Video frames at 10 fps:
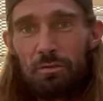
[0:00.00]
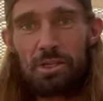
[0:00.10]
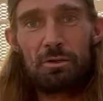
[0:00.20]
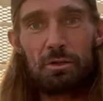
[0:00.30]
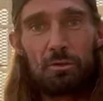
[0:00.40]
a
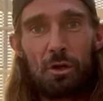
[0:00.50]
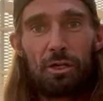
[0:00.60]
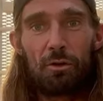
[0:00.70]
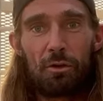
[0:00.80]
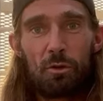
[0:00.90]
sudden you're
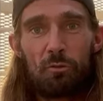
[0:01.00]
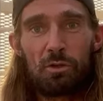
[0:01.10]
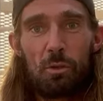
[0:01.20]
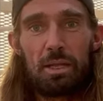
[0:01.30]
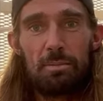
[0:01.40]
knocking on the door for
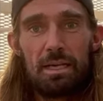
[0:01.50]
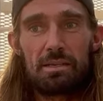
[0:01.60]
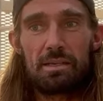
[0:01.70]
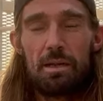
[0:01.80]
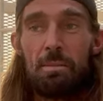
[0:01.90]
20 minutes.